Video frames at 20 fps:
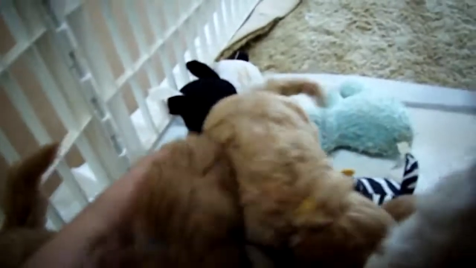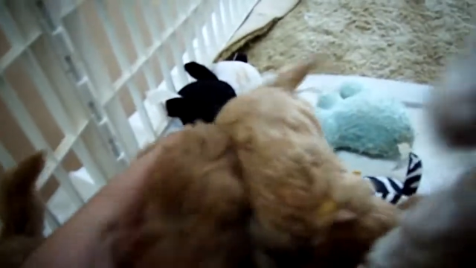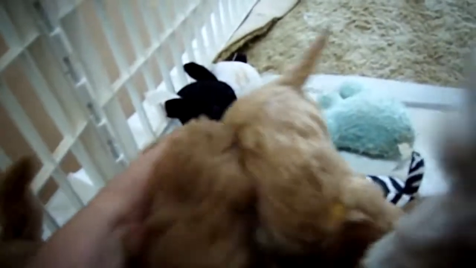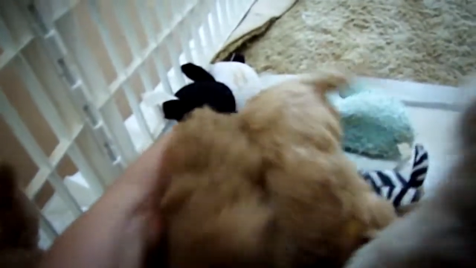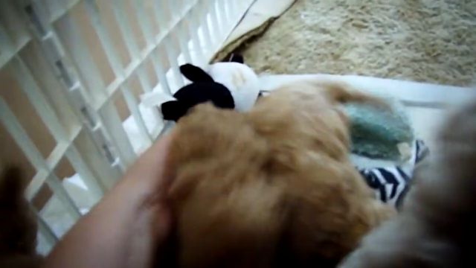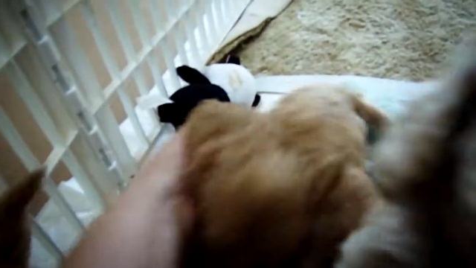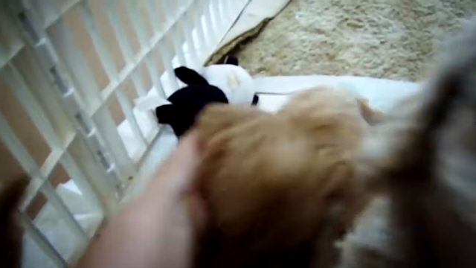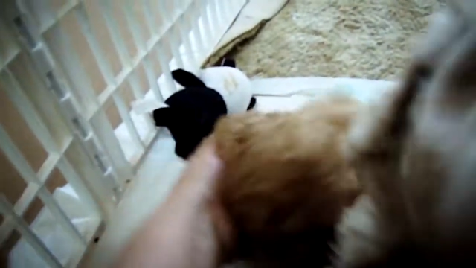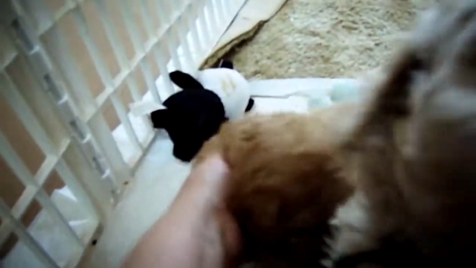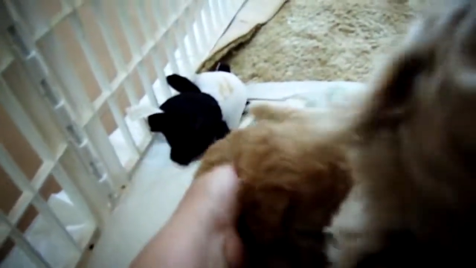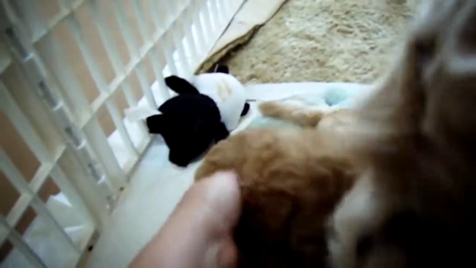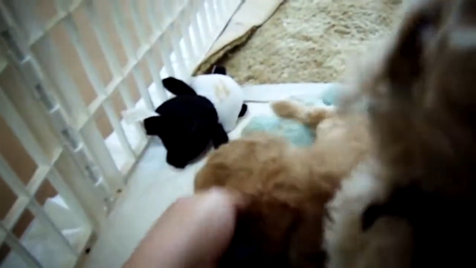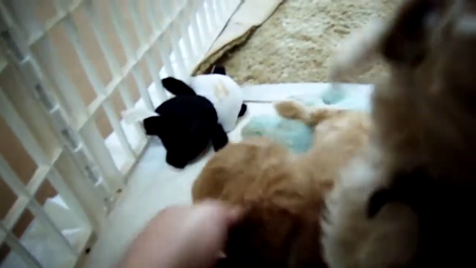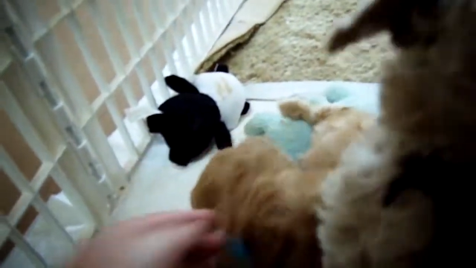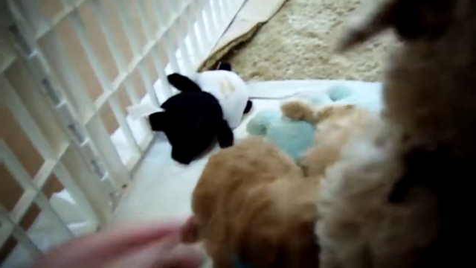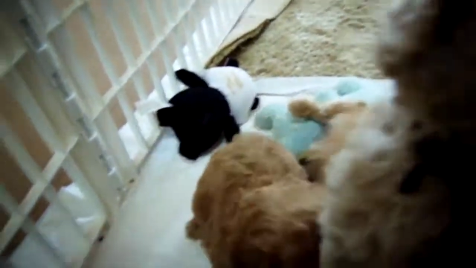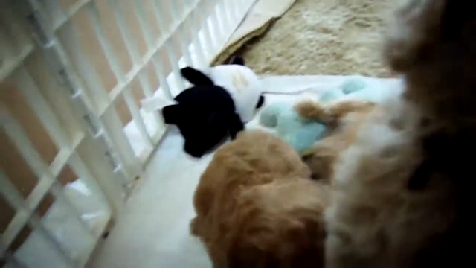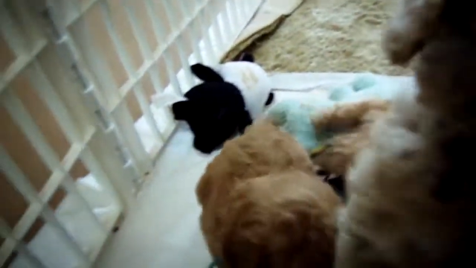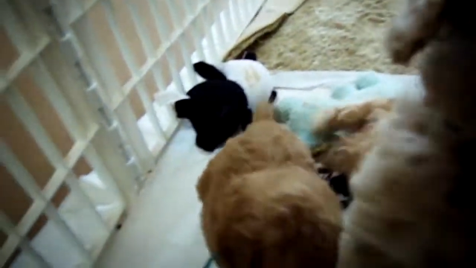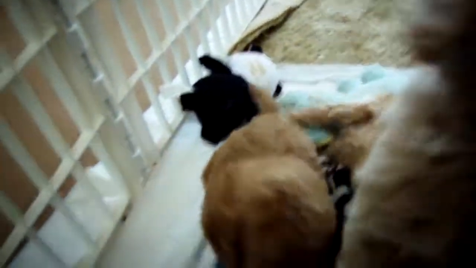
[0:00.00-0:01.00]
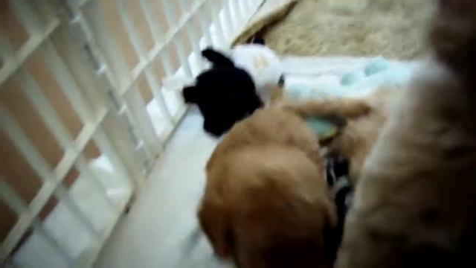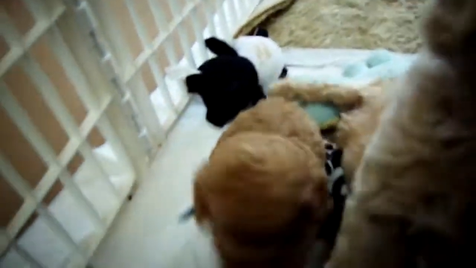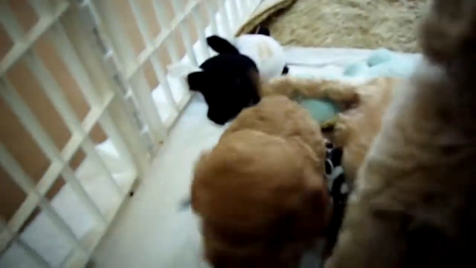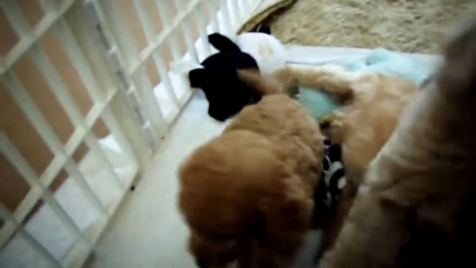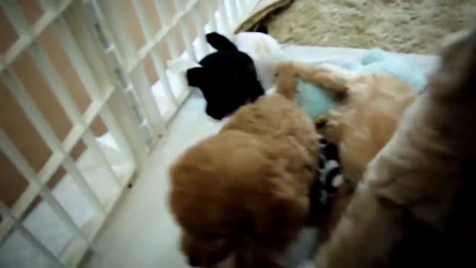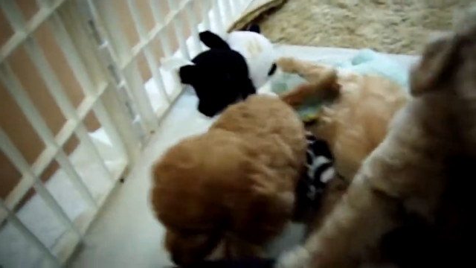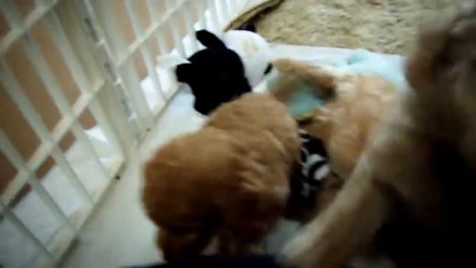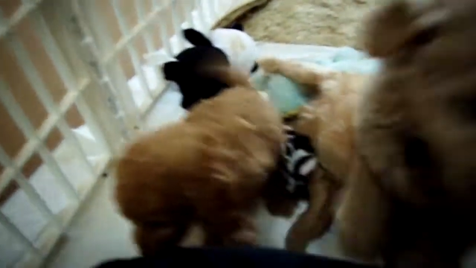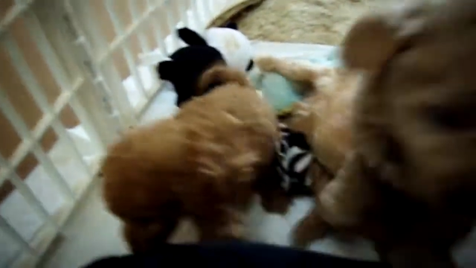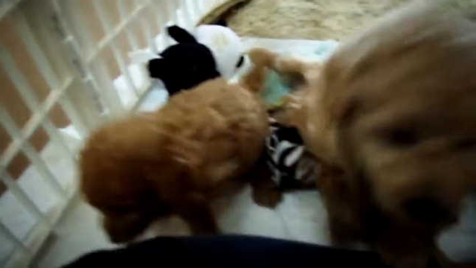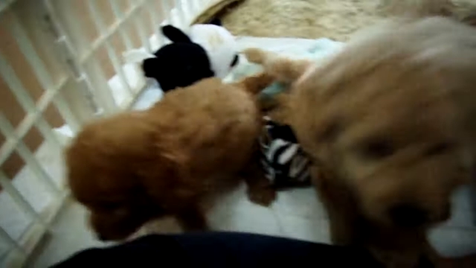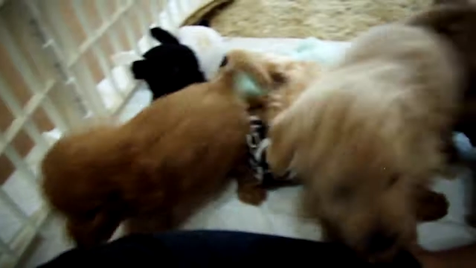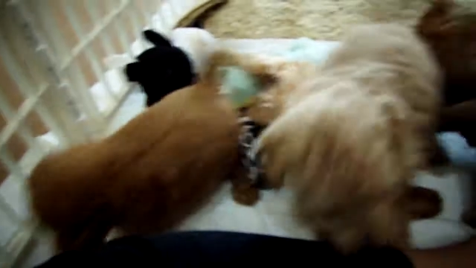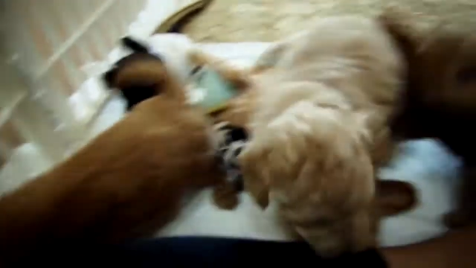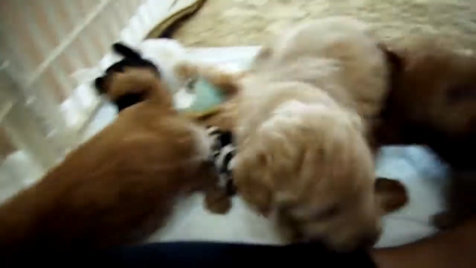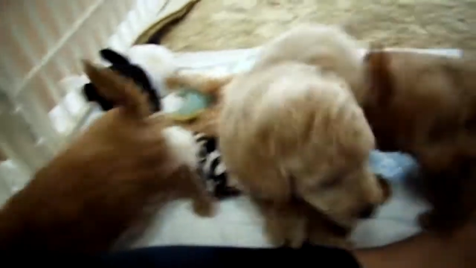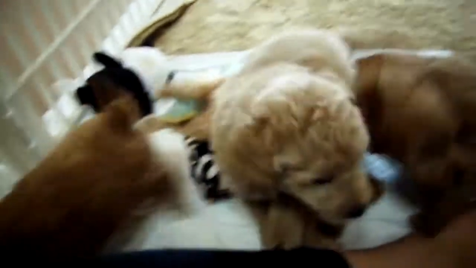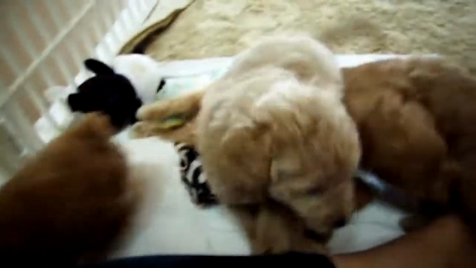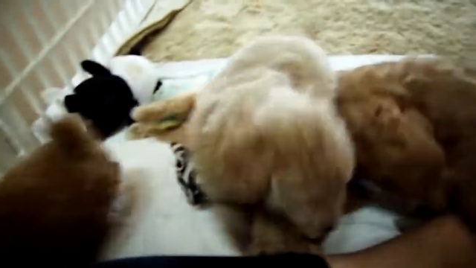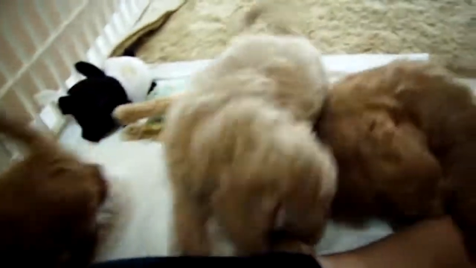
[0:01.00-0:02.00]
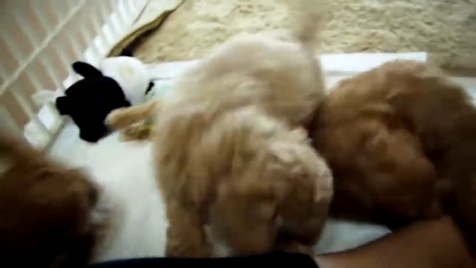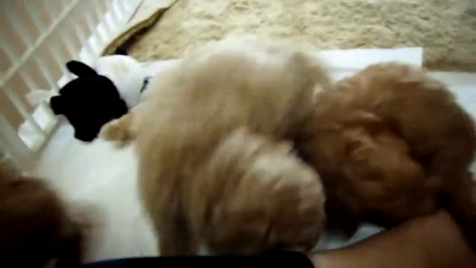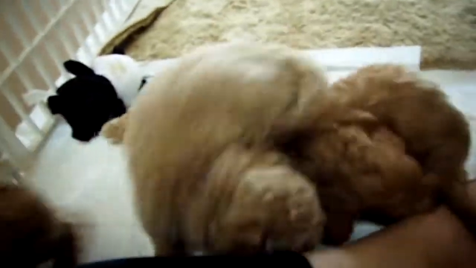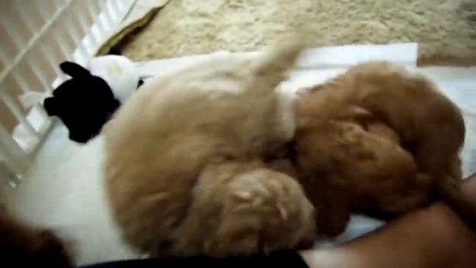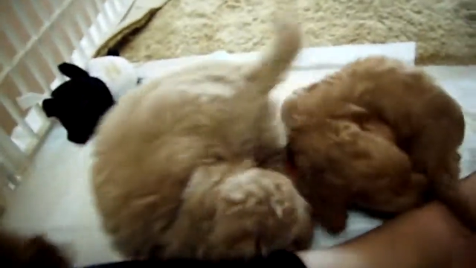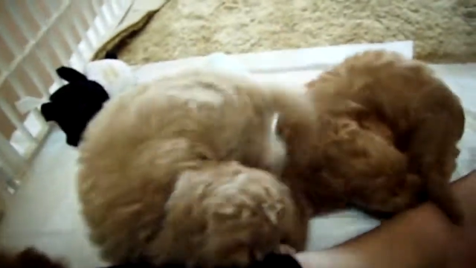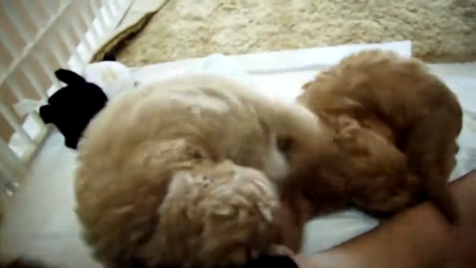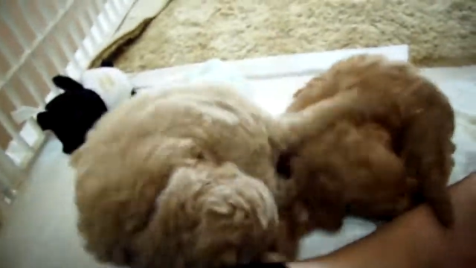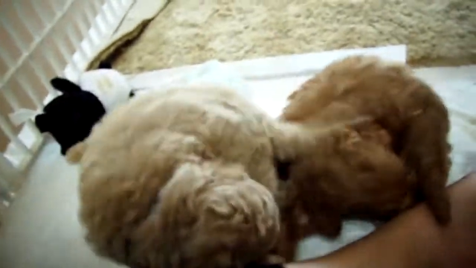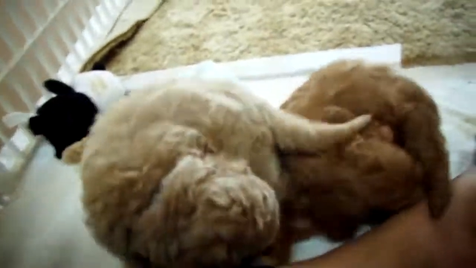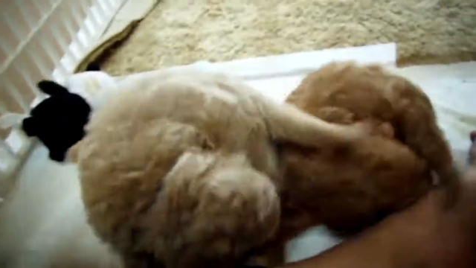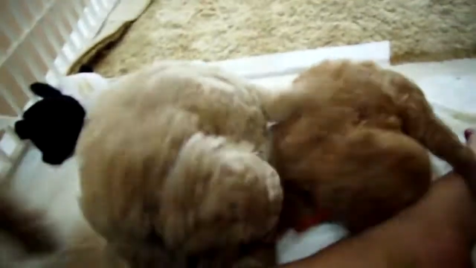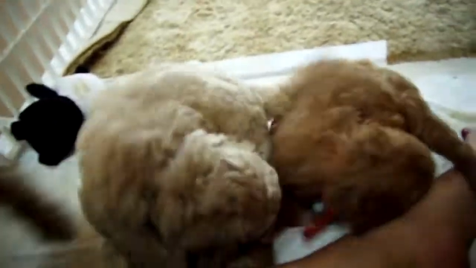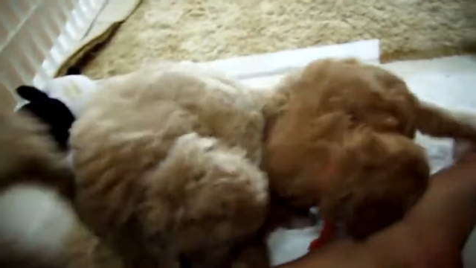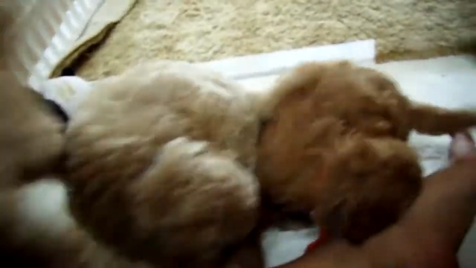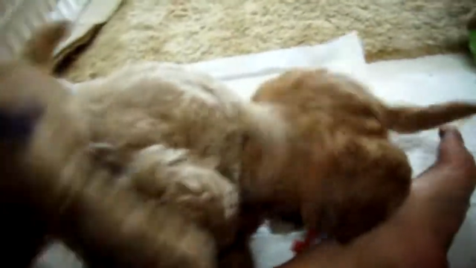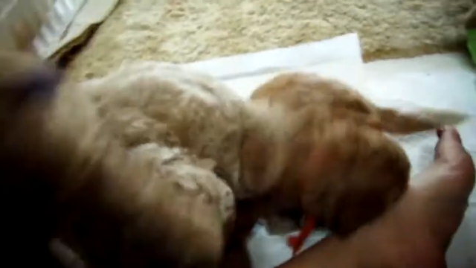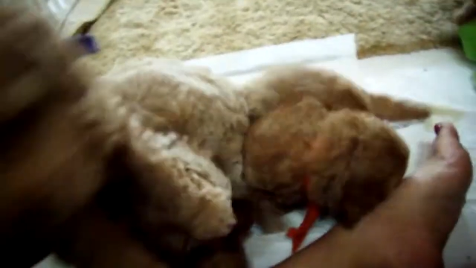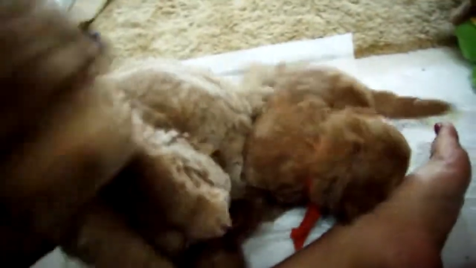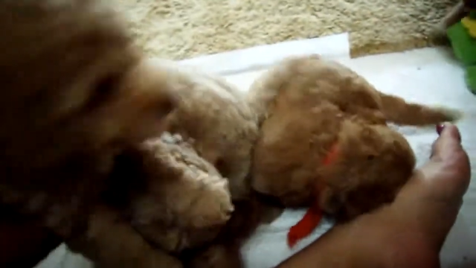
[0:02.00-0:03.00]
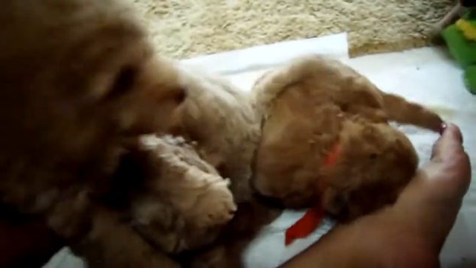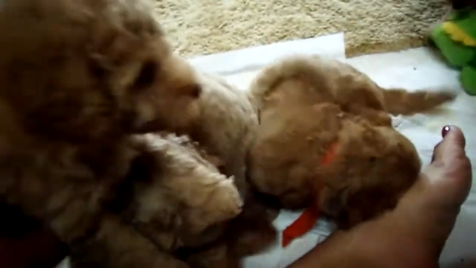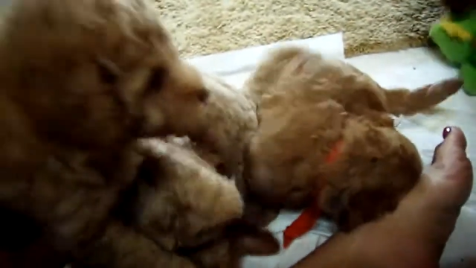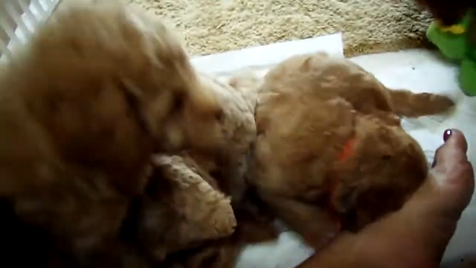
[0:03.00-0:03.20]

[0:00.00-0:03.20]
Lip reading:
[unreadable: no face in view]